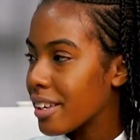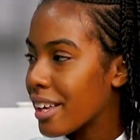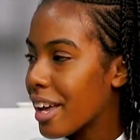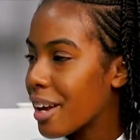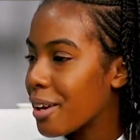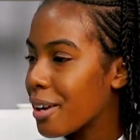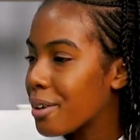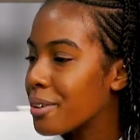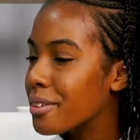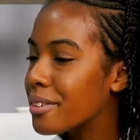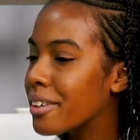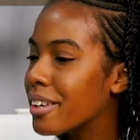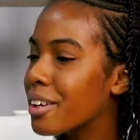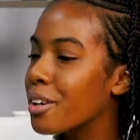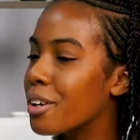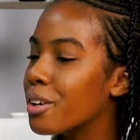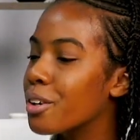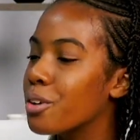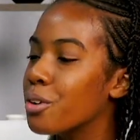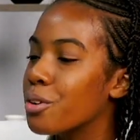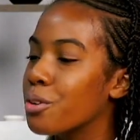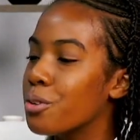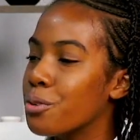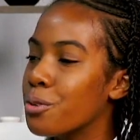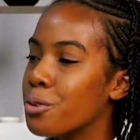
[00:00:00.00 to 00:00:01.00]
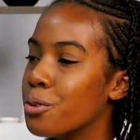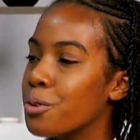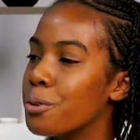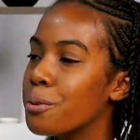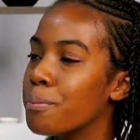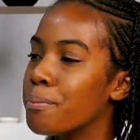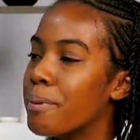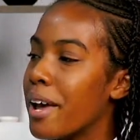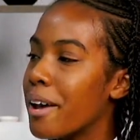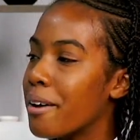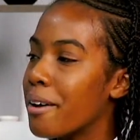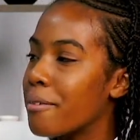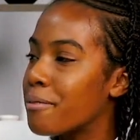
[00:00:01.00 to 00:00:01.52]
And it was like a group
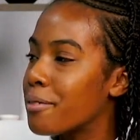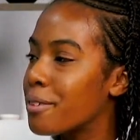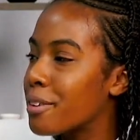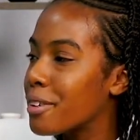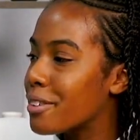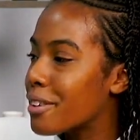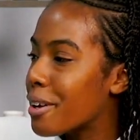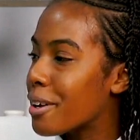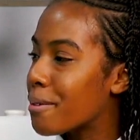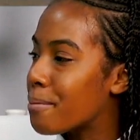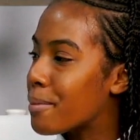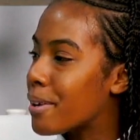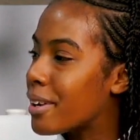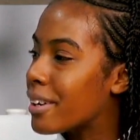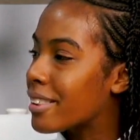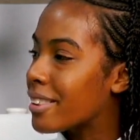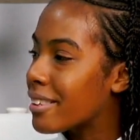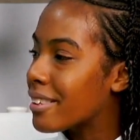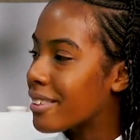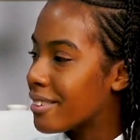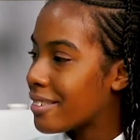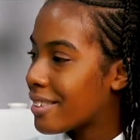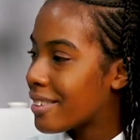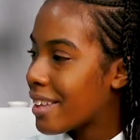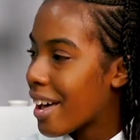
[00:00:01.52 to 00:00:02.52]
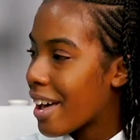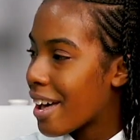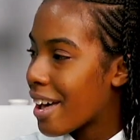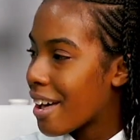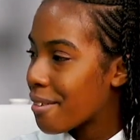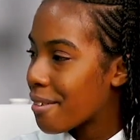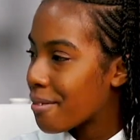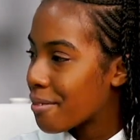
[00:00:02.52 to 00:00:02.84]
effort among the staff.